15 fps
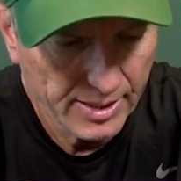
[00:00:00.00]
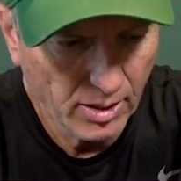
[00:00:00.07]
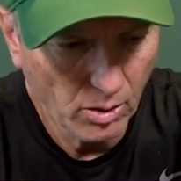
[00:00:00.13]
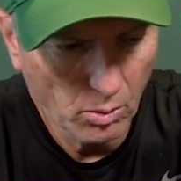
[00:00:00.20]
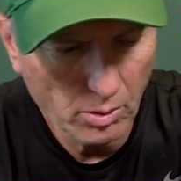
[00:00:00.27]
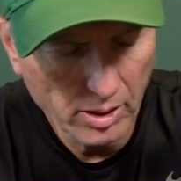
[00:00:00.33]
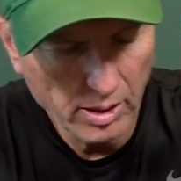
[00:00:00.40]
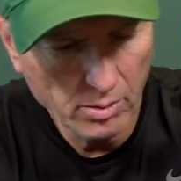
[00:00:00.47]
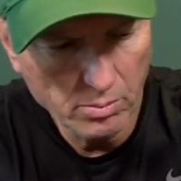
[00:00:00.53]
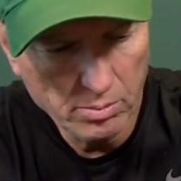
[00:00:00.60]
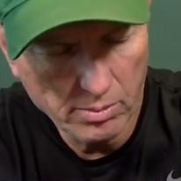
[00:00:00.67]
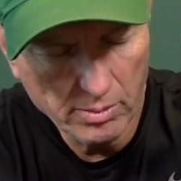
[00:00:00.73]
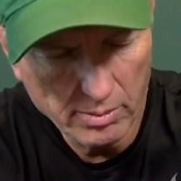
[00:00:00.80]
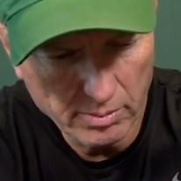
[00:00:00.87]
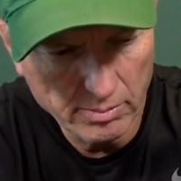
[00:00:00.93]
You
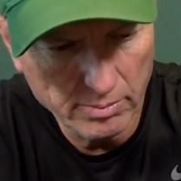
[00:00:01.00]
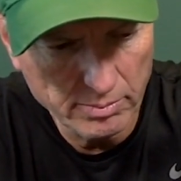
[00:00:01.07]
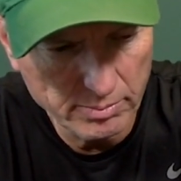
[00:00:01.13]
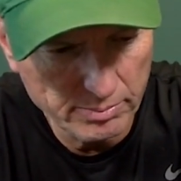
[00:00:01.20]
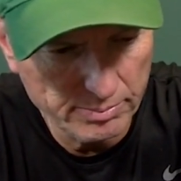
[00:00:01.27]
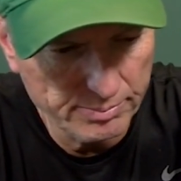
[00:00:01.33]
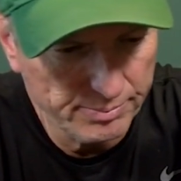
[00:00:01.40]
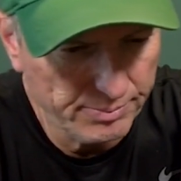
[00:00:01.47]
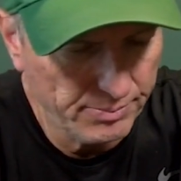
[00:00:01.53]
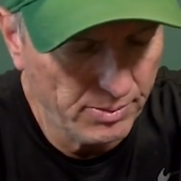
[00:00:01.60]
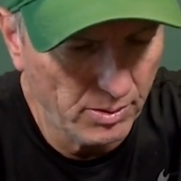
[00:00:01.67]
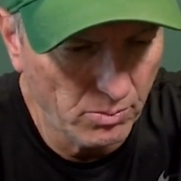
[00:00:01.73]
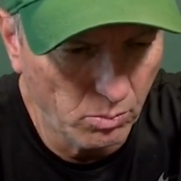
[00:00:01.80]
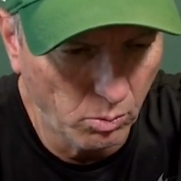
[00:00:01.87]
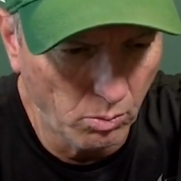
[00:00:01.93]
know,
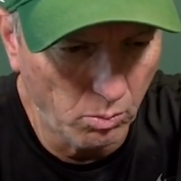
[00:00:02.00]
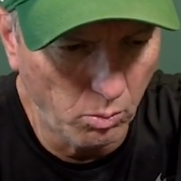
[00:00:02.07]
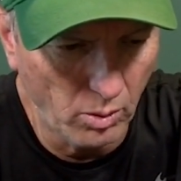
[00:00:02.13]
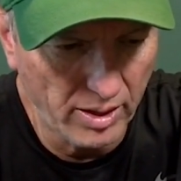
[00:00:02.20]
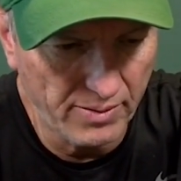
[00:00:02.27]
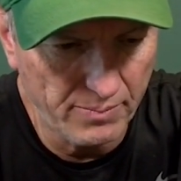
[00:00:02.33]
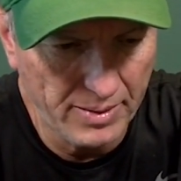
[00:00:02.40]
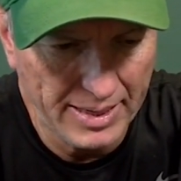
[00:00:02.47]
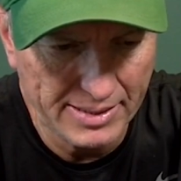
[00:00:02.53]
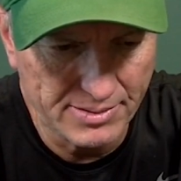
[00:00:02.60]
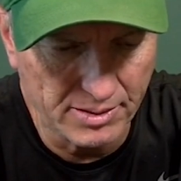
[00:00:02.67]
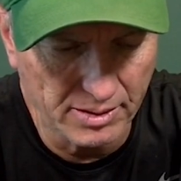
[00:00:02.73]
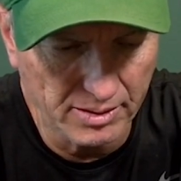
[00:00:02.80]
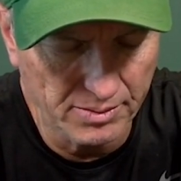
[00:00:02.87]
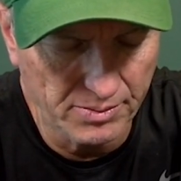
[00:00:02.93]
one of them has
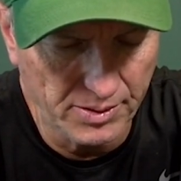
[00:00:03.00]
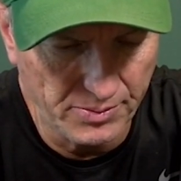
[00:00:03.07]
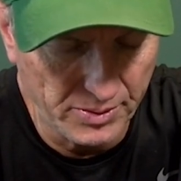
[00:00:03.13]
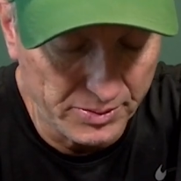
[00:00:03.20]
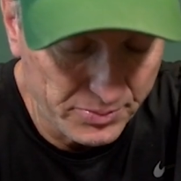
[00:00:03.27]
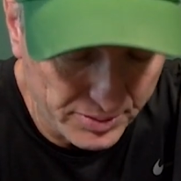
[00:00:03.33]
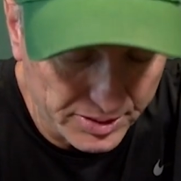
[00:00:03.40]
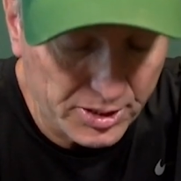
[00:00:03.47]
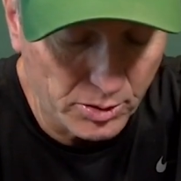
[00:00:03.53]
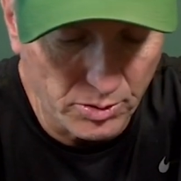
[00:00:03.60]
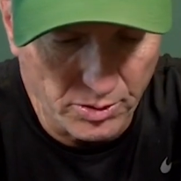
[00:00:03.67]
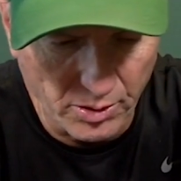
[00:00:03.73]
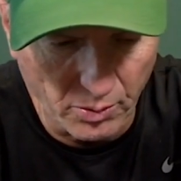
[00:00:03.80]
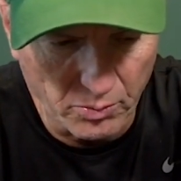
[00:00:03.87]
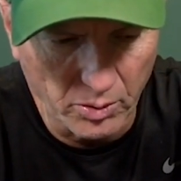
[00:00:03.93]
the two
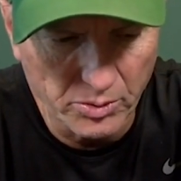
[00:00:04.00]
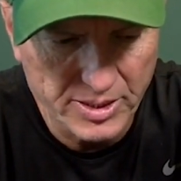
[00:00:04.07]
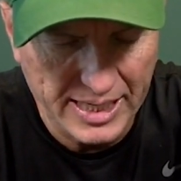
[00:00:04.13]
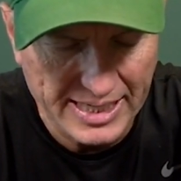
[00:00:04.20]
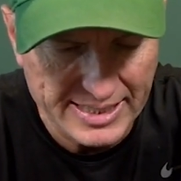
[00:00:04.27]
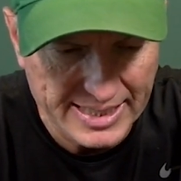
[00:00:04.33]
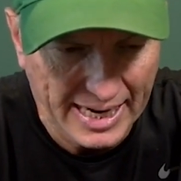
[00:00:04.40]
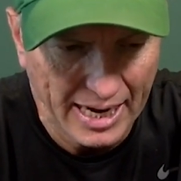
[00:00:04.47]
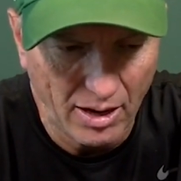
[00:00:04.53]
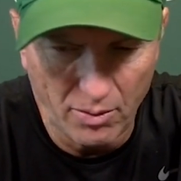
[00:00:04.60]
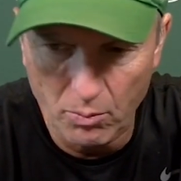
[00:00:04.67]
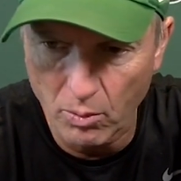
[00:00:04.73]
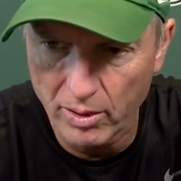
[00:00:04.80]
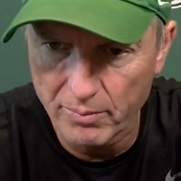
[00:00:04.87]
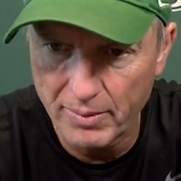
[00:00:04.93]
that are rotating now.
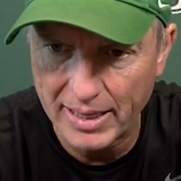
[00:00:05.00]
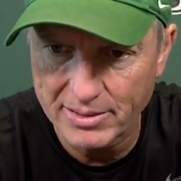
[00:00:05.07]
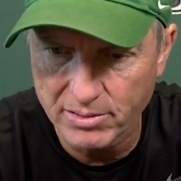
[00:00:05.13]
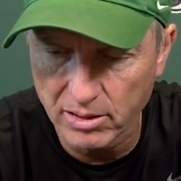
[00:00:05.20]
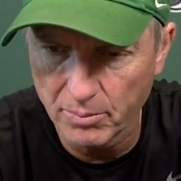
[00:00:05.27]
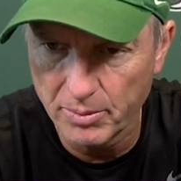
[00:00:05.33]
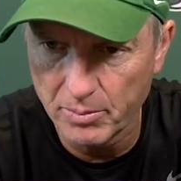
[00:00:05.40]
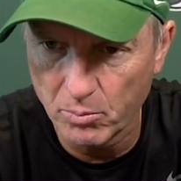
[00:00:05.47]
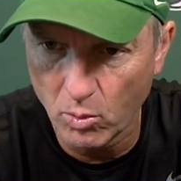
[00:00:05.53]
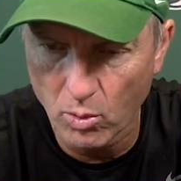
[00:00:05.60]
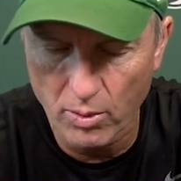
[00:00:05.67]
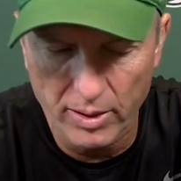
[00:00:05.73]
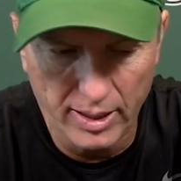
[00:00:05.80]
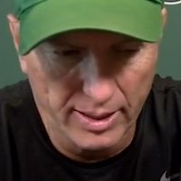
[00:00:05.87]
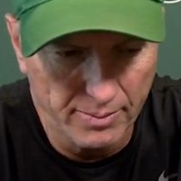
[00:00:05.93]
One of them has a little bit
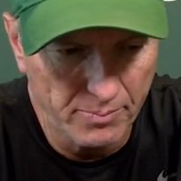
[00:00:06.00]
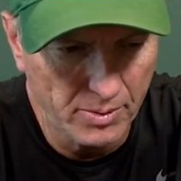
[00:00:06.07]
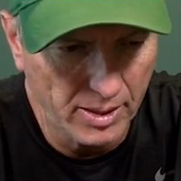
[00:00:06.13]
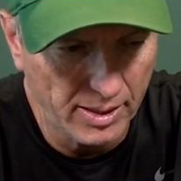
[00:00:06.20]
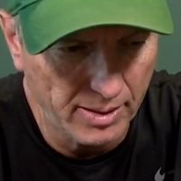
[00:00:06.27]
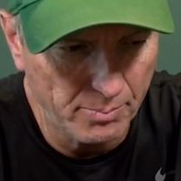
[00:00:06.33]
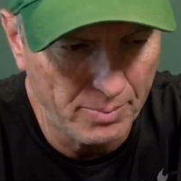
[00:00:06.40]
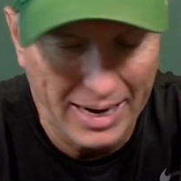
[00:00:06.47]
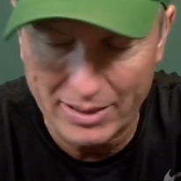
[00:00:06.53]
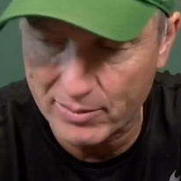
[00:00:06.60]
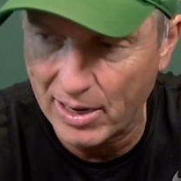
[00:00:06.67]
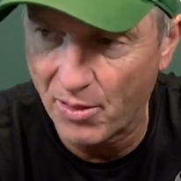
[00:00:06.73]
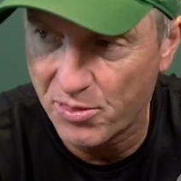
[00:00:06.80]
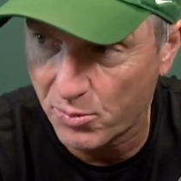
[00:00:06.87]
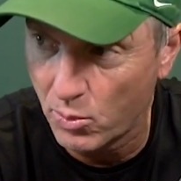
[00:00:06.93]
more
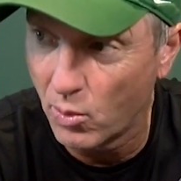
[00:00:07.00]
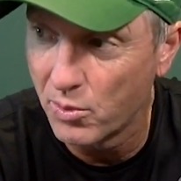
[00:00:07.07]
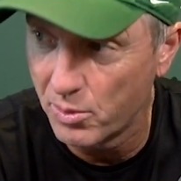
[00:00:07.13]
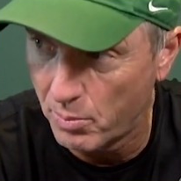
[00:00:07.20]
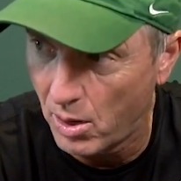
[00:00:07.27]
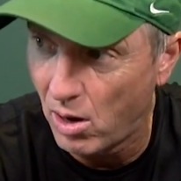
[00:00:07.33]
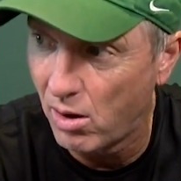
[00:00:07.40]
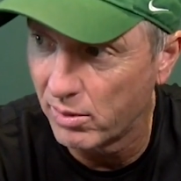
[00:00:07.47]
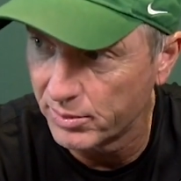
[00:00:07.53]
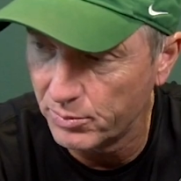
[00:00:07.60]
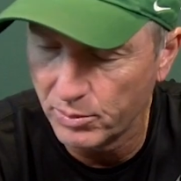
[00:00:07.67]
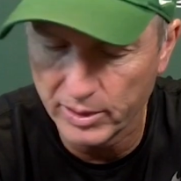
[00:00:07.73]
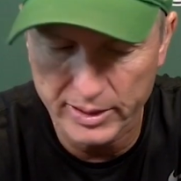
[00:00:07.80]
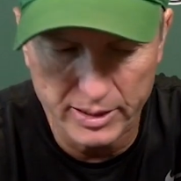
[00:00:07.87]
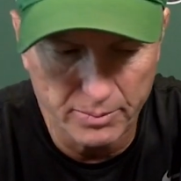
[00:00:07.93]
background throwing the ball, a
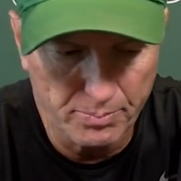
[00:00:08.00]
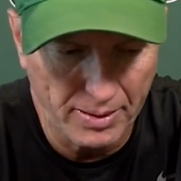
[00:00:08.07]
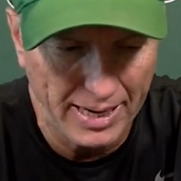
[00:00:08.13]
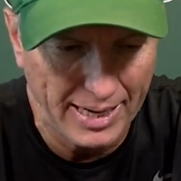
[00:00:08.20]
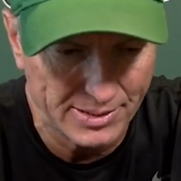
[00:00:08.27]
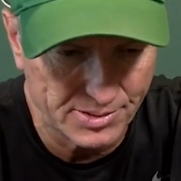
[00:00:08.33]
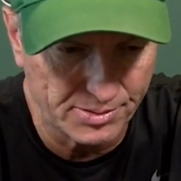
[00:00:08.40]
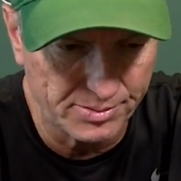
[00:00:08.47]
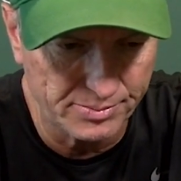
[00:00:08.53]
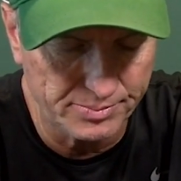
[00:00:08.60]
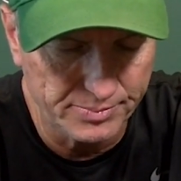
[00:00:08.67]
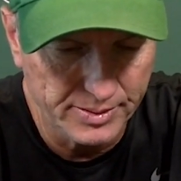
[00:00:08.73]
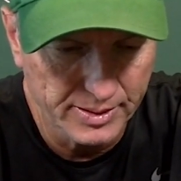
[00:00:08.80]
really good passer,